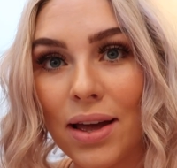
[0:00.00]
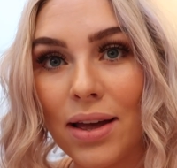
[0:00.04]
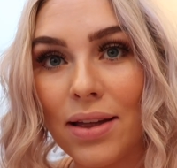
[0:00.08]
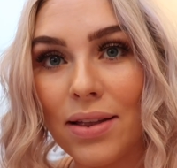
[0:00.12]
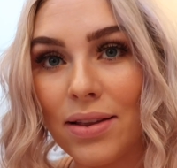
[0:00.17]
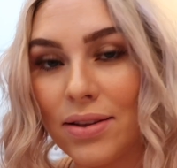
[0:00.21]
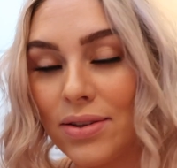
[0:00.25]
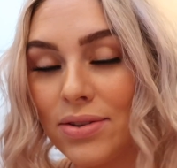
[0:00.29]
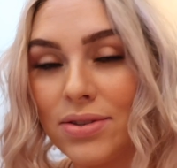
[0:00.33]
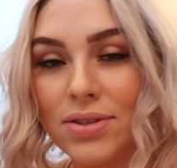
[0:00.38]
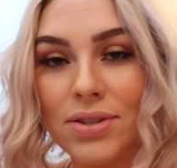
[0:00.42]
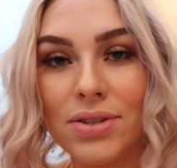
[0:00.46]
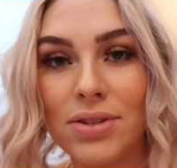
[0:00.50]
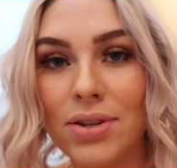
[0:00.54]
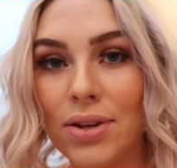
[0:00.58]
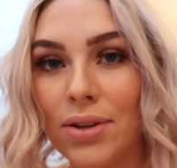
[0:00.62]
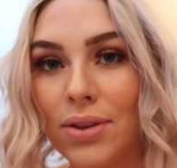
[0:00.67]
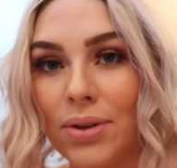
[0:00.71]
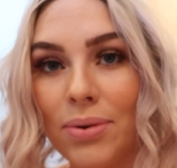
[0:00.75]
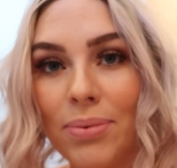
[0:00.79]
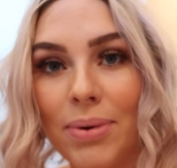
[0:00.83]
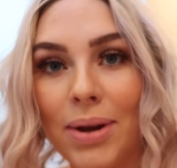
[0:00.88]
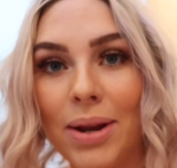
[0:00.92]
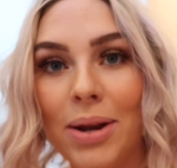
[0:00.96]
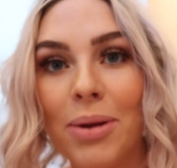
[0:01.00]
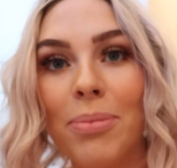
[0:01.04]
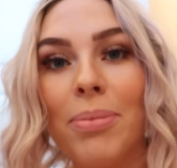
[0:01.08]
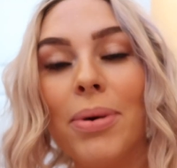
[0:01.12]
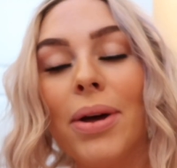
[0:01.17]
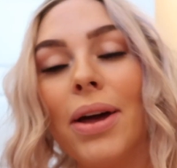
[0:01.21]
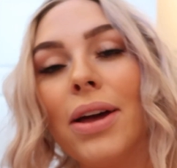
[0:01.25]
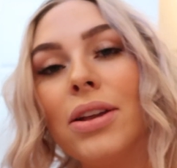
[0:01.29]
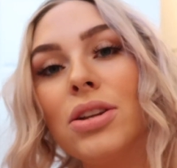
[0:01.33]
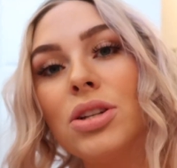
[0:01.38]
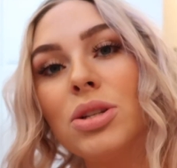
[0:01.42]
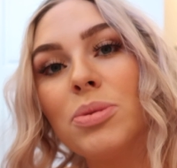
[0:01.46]
and it's just totally random
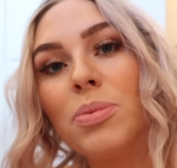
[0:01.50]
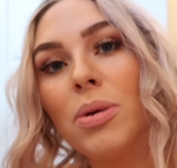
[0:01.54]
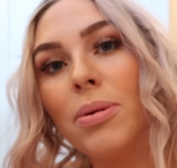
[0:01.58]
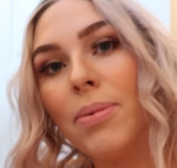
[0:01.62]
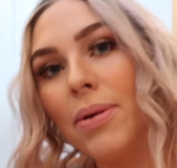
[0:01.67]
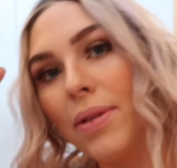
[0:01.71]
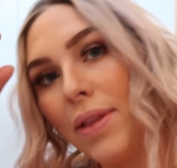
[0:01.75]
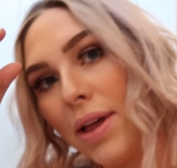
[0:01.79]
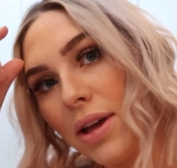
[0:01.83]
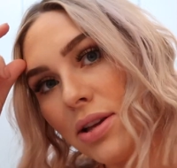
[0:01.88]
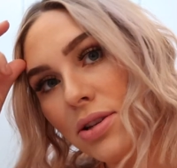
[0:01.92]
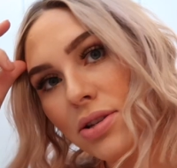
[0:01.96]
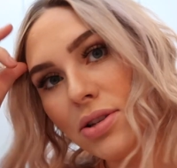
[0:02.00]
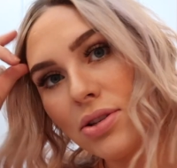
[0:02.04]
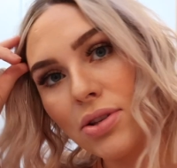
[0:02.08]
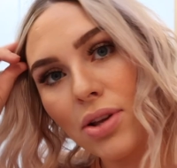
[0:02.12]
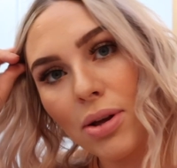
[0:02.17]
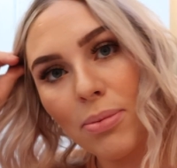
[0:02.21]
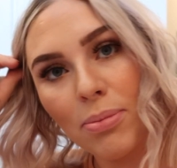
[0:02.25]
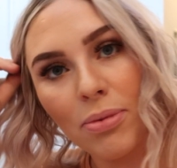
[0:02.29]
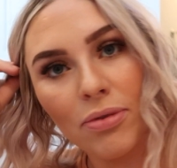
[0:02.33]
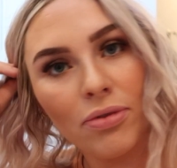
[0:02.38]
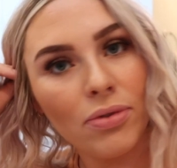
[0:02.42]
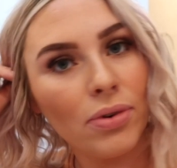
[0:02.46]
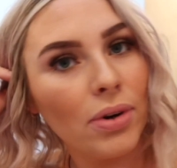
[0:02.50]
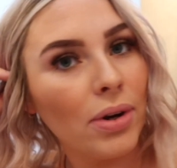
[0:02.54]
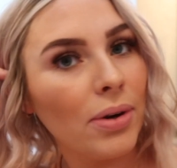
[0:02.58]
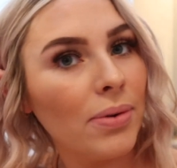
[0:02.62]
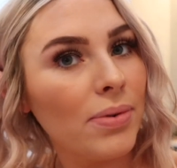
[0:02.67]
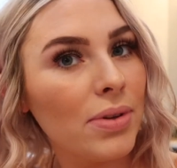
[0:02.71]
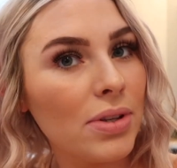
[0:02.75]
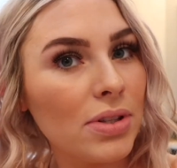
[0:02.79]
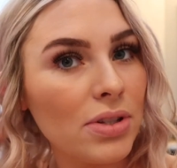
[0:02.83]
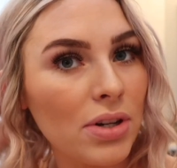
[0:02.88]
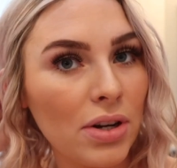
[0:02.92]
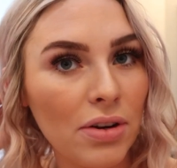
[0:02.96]
but I just put my lashes on
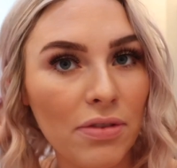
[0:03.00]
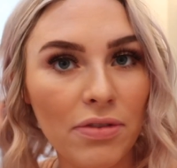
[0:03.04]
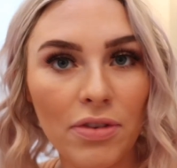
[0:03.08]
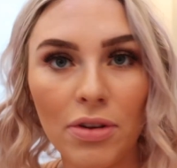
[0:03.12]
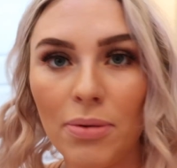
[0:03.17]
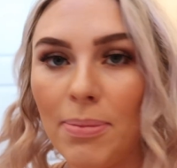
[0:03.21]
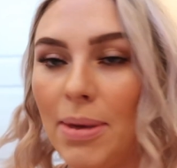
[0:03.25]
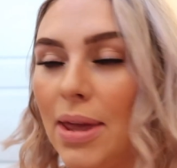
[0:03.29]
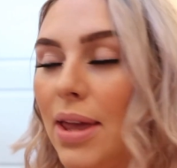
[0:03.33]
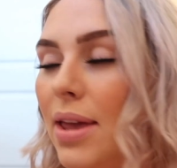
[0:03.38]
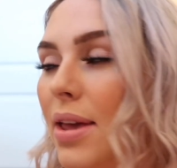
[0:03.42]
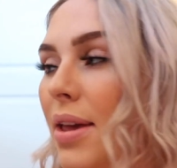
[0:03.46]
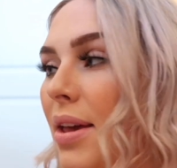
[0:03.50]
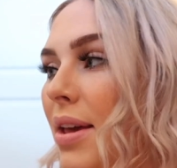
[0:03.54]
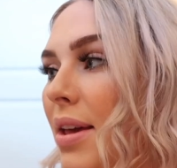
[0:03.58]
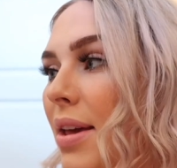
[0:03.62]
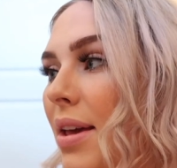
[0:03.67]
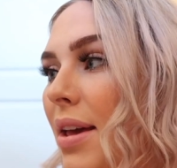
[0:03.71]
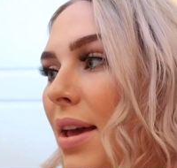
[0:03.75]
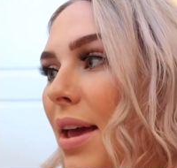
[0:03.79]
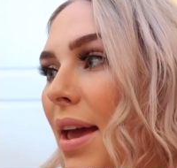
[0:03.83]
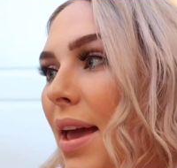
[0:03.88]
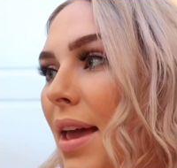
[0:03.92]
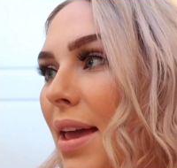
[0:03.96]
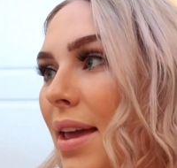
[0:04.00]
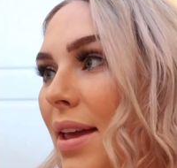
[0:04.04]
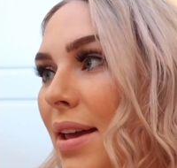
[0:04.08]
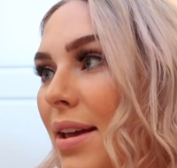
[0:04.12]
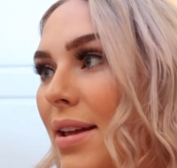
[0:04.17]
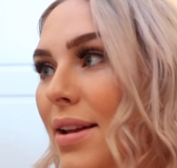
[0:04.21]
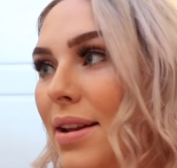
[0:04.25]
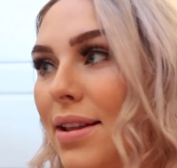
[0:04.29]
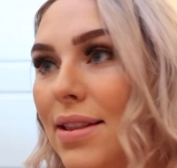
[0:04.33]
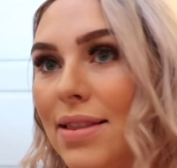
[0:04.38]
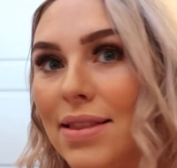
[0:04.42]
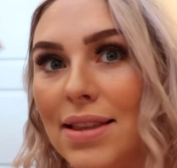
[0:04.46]
before I started filming
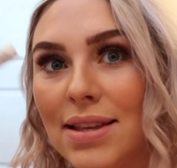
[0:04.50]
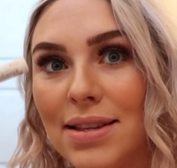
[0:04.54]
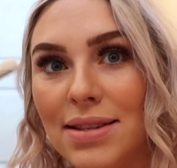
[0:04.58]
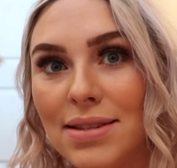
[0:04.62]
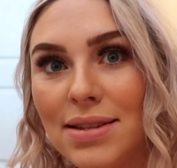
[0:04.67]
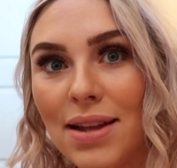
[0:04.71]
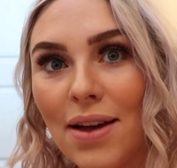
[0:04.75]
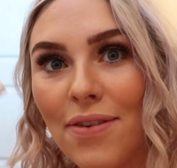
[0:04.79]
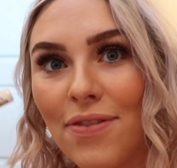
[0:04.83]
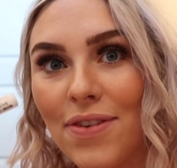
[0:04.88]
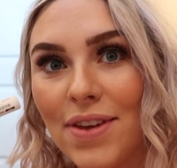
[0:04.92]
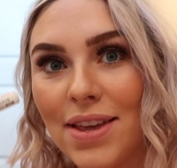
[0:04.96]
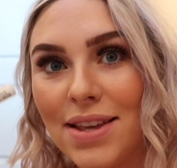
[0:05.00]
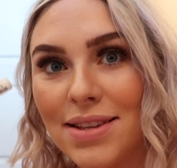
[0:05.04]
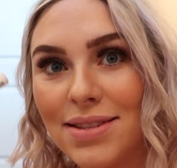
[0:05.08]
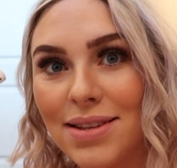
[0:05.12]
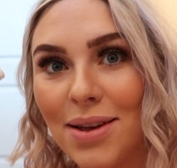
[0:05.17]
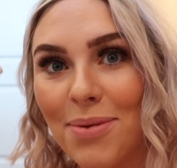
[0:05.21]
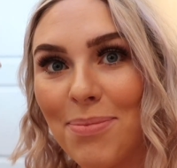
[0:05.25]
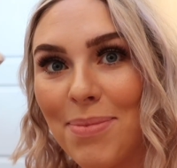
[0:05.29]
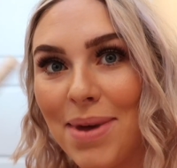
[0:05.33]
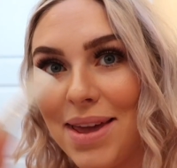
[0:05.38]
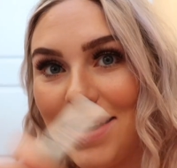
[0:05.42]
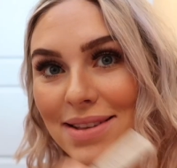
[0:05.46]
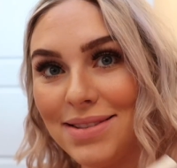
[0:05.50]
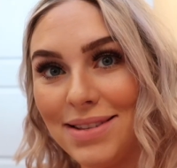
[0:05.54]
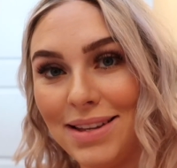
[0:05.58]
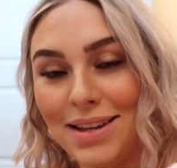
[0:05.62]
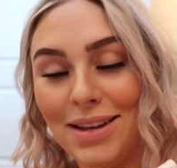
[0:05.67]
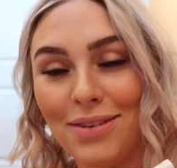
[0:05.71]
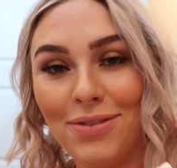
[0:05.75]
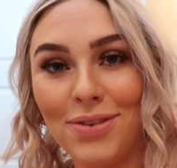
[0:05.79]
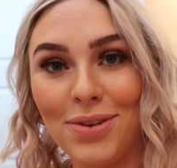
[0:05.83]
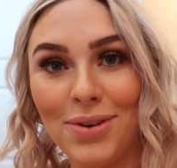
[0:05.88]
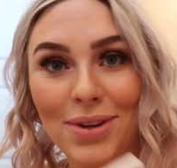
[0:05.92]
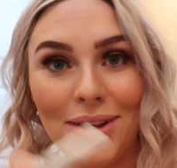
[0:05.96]
and this stuff is
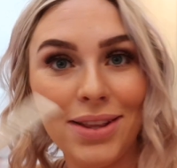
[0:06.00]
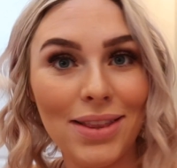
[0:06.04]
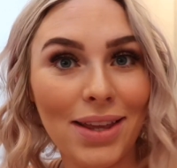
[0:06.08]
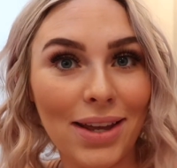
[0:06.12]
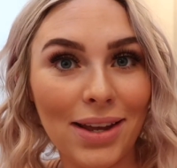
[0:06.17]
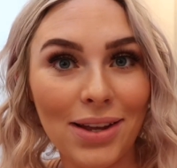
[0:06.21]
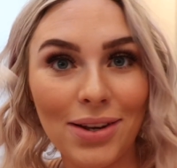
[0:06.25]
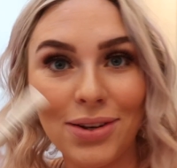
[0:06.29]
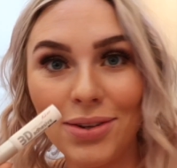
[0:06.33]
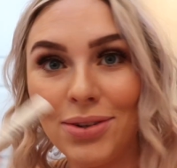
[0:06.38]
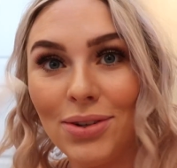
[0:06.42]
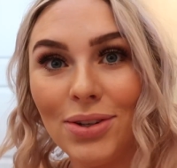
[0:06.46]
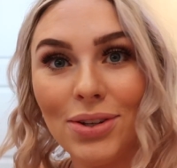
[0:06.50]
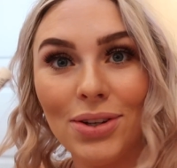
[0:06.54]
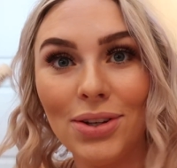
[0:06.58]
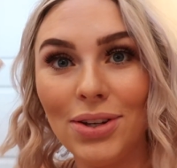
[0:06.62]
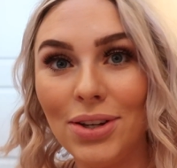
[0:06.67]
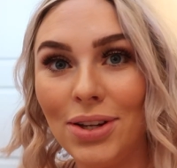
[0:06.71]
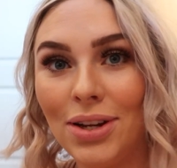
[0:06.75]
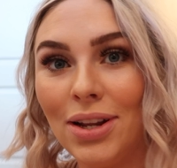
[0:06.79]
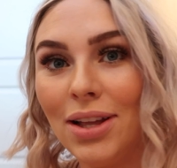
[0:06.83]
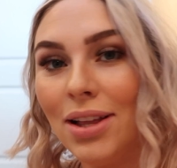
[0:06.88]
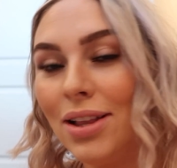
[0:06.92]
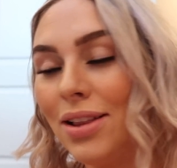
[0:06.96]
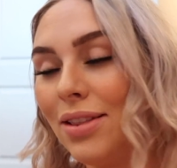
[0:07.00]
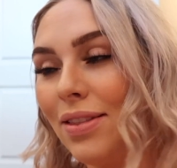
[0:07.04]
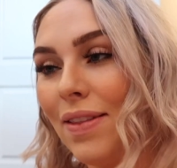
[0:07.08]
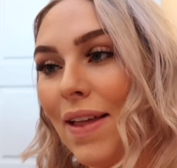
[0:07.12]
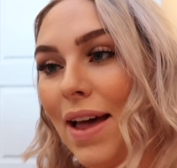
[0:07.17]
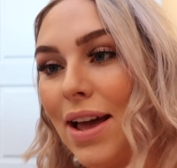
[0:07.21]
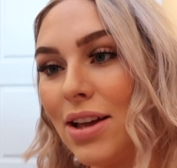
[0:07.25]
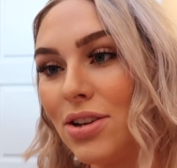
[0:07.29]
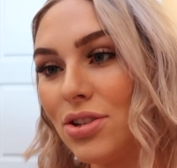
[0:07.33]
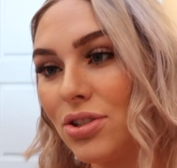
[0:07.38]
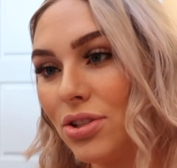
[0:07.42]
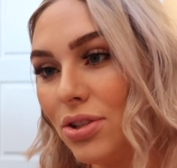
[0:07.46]
amazing. If you need like a good
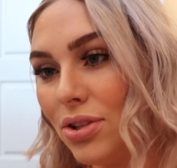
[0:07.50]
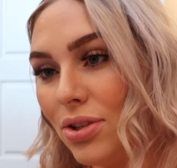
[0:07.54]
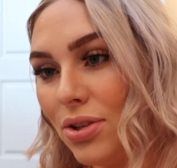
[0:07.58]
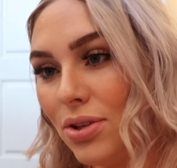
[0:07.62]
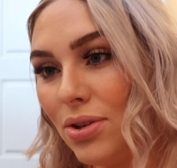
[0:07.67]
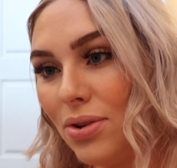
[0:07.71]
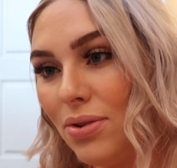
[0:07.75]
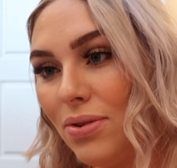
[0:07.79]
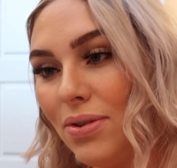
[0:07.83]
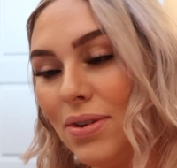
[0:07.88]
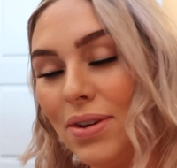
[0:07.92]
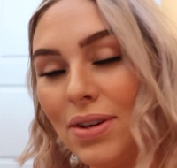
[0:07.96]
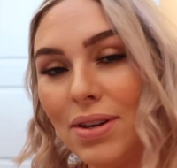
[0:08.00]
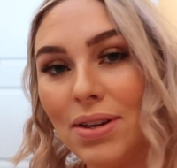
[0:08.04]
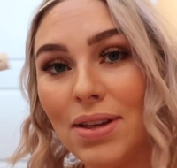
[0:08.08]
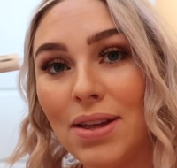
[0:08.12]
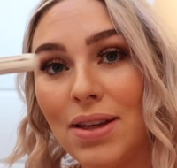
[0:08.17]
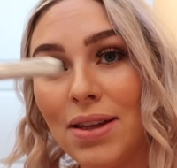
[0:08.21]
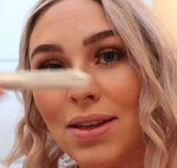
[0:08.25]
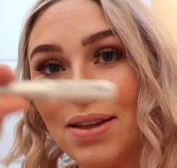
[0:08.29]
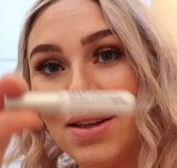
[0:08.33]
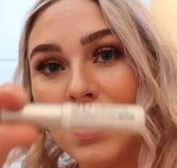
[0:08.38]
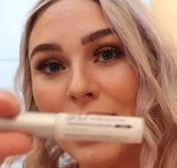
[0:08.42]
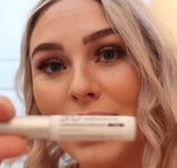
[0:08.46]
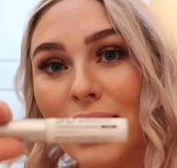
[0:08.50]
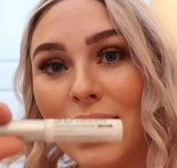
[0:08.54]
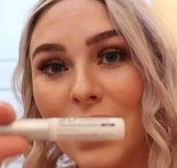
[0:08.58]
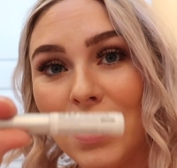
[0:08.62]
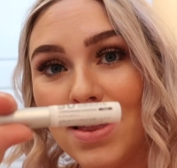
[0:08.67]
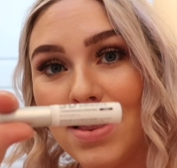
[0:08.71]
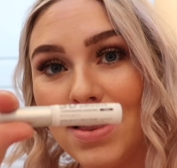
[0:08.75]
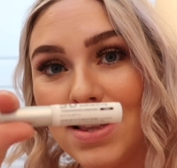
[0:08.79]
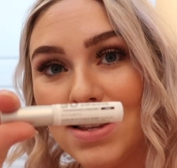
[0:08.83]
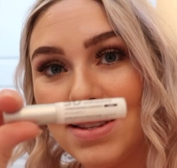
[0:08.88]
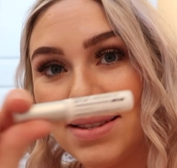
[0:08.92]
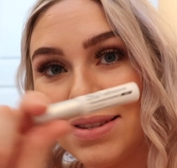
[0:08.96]
lash glue,
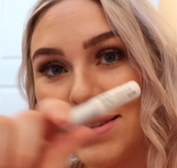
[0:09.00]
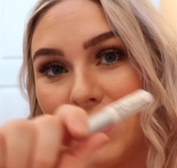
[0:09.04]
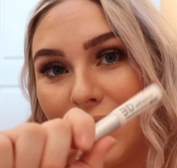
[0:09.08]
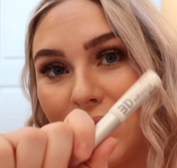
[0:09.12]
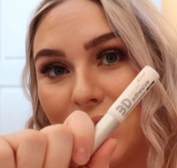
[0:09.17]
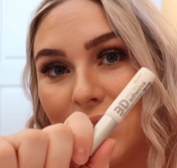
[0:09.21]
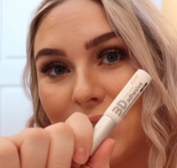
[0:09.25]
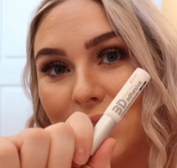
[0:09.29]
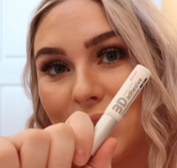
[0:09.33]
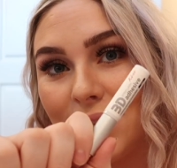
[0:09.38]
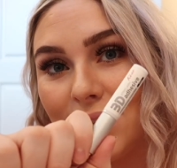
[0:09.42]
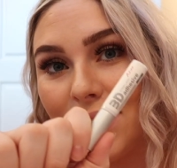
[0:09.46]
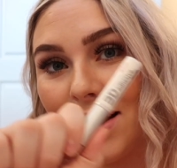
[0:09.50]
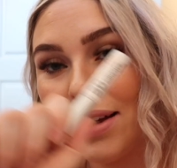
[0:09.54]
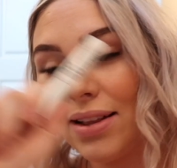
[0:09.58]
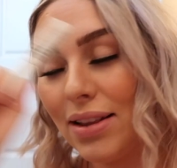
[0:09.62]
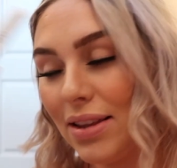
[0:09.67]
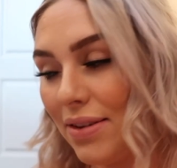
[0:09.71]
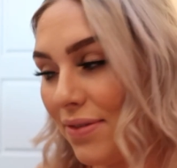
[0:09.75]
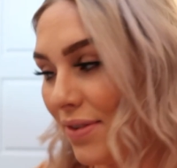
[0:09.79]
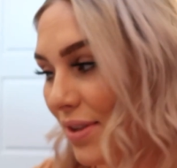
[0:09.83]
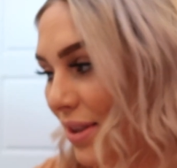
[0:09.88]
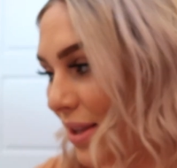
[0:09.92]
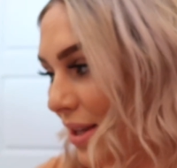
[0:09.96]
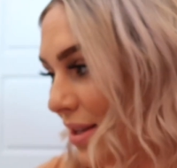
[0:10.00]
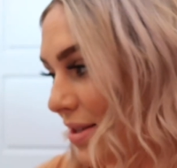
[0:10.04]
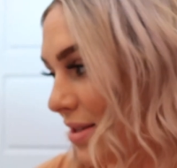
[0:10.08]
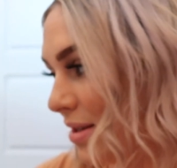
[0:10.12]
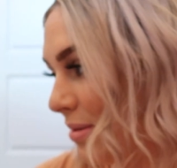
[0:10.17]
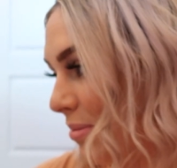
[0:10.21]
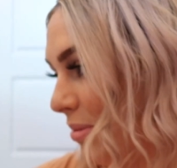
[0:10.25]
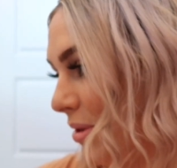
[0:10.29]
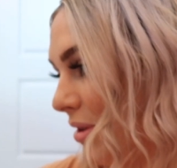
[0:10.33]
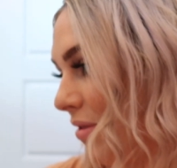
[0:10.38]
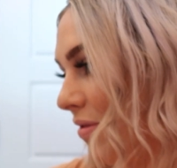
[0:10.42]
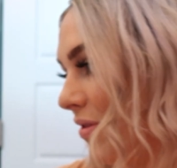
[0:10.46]
this is it. I'll leave it linked
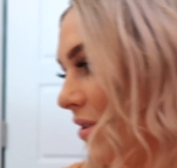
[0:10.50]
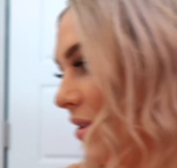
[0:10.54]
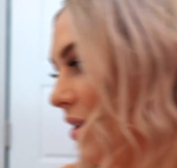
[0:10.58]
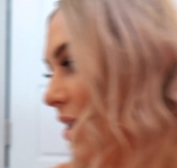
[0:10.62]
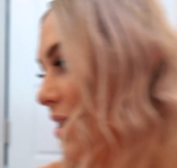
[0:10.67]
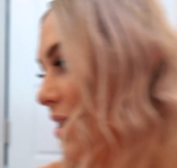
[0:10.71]
down below for you